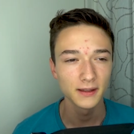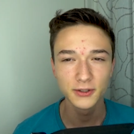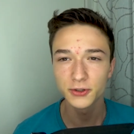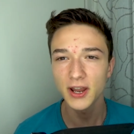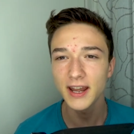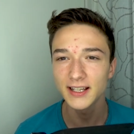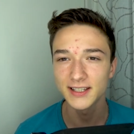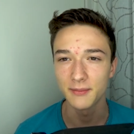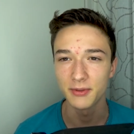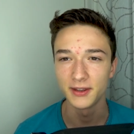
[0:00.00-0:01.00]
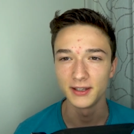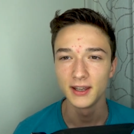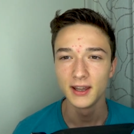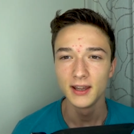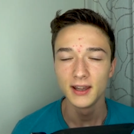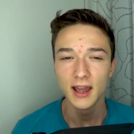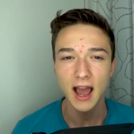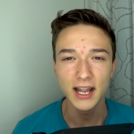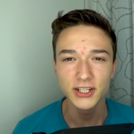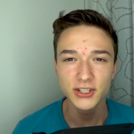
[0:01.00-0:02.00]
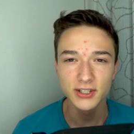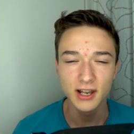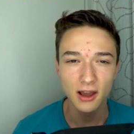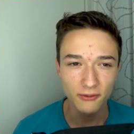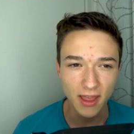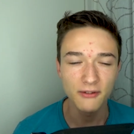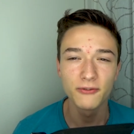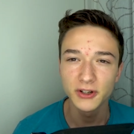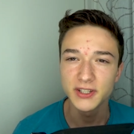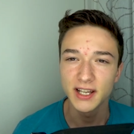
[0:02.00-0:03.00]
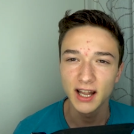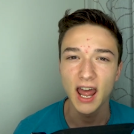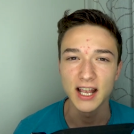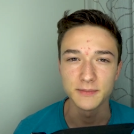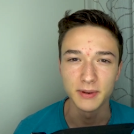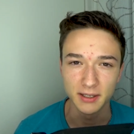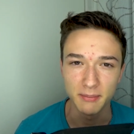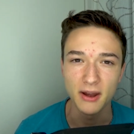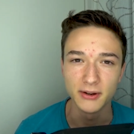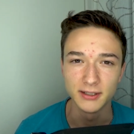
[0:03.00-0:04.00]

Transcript: creating something, I just love every single aspect about